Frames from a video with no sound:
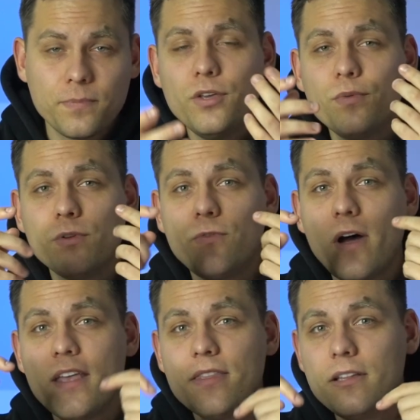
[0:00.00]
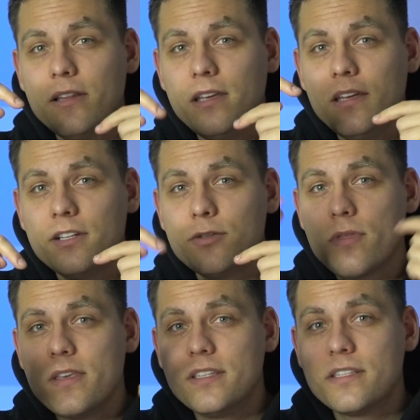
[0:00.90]
You will find the link to
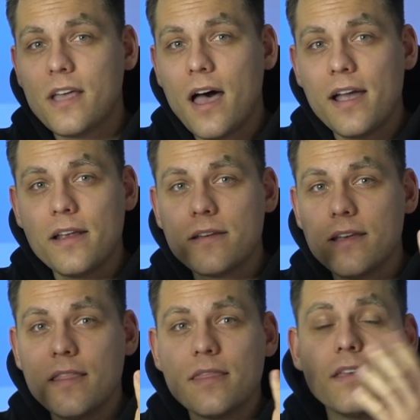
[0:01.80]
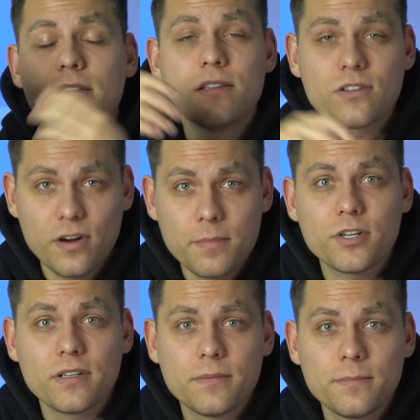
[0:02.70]
this site in the description.